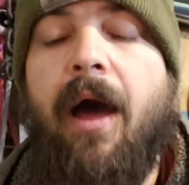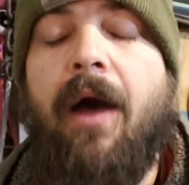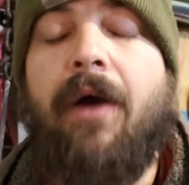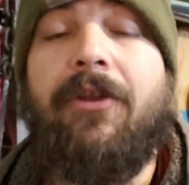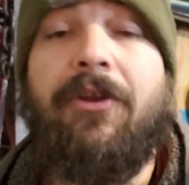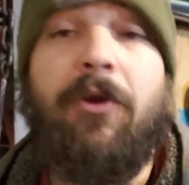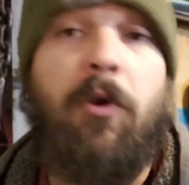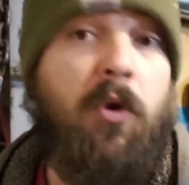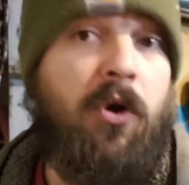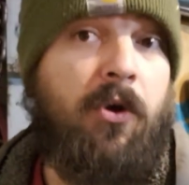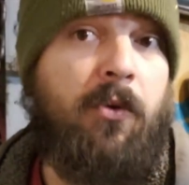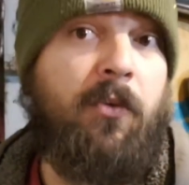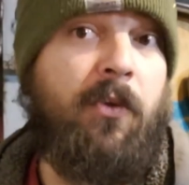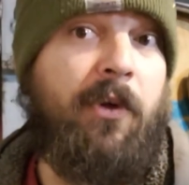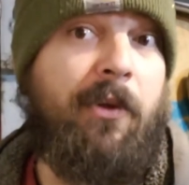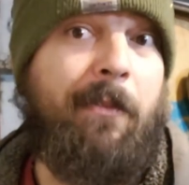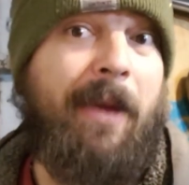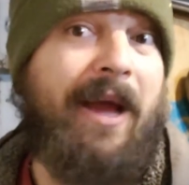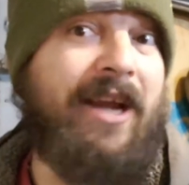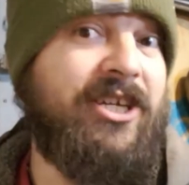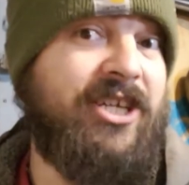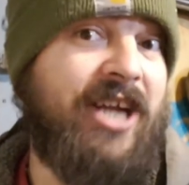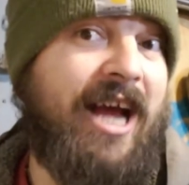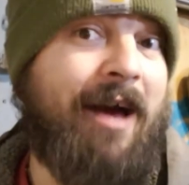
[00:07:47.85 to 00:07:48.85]
nor will
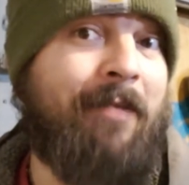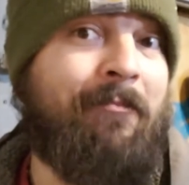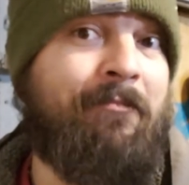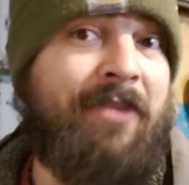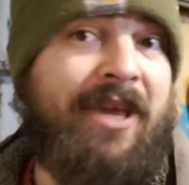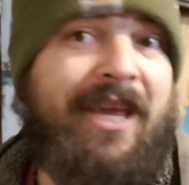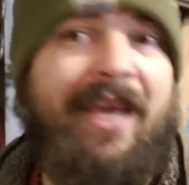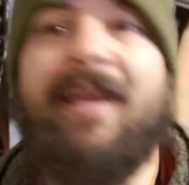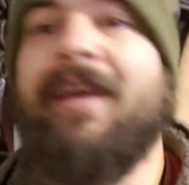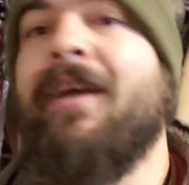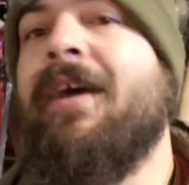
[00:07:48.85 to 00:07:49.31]
my shop be.